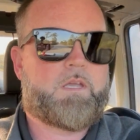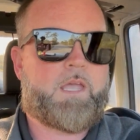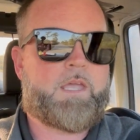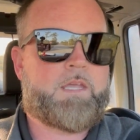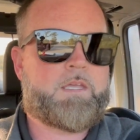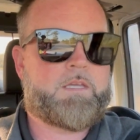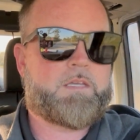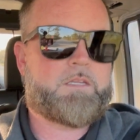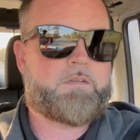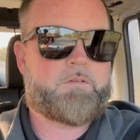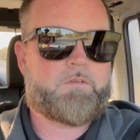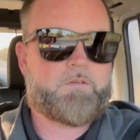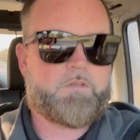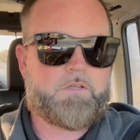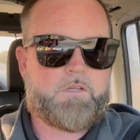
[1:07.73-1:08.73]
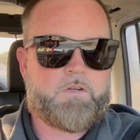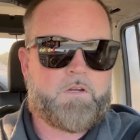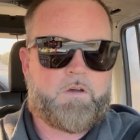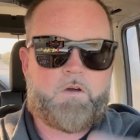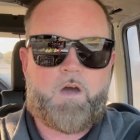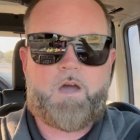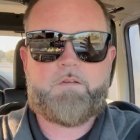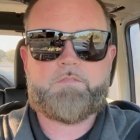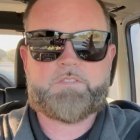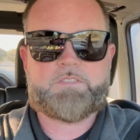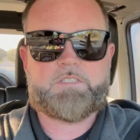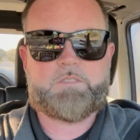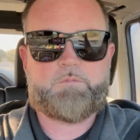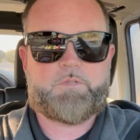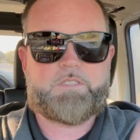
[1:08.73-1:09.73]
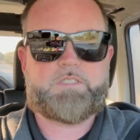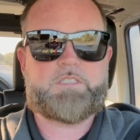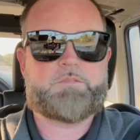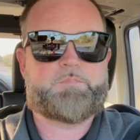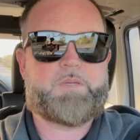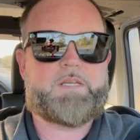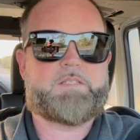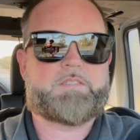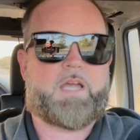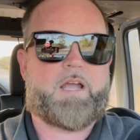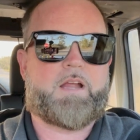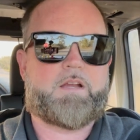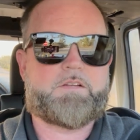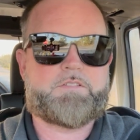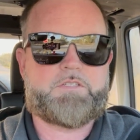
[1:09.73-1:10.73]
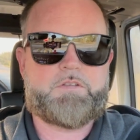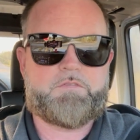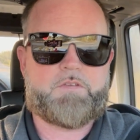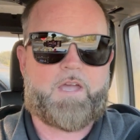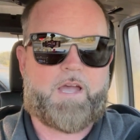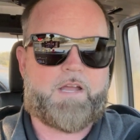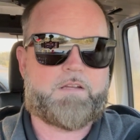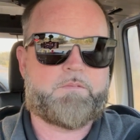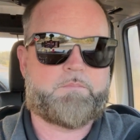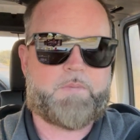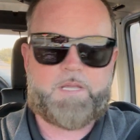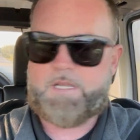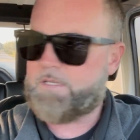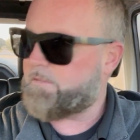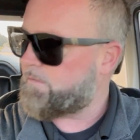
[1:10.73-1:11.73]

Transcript: And, you know, obviously with these big tires, you've got to make